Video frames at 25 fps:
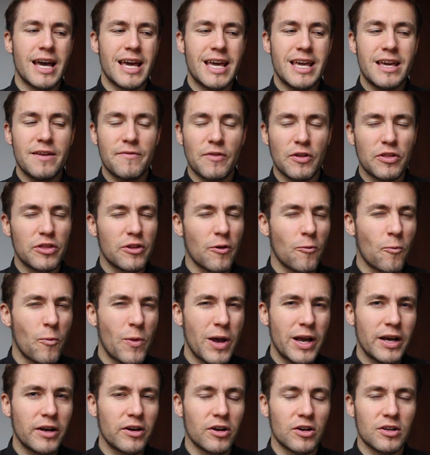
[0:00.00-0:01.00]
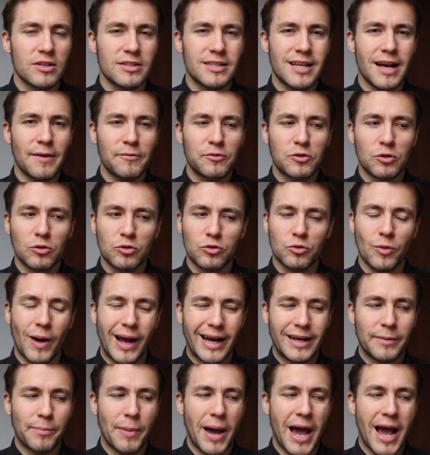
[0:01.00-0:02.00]
even the wingers have to
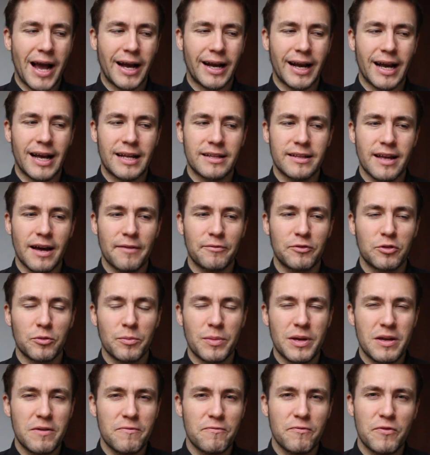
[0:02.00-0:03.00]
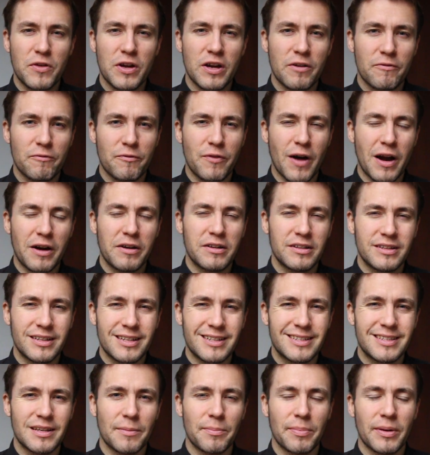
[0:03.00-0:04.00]
track back and have to be very
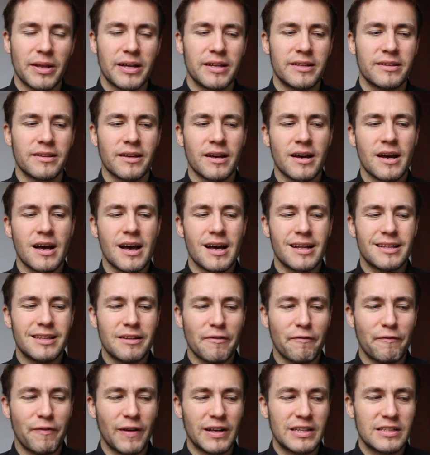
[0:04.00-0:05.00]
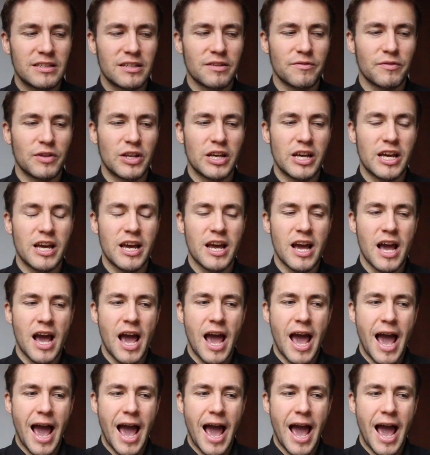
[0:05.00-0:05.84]
disciplined defensively,